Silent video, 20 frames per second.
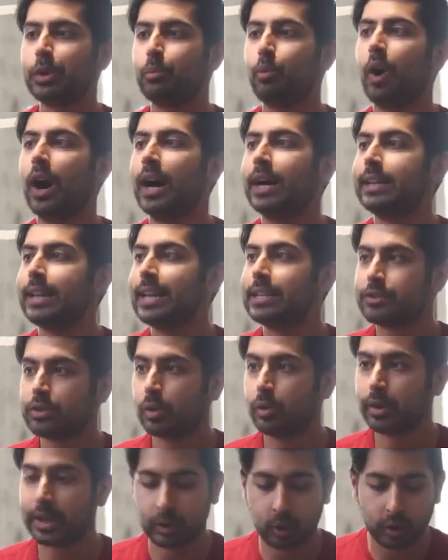want. And
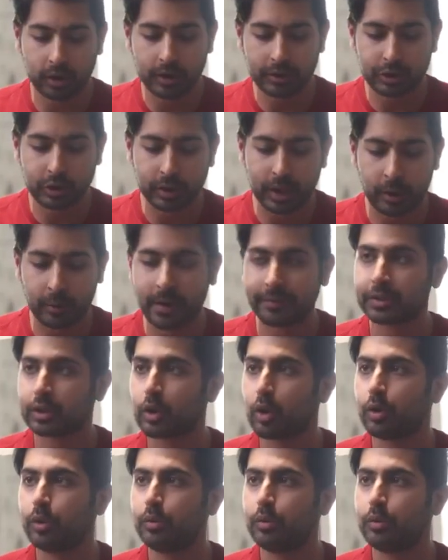so in order to do that, we have to go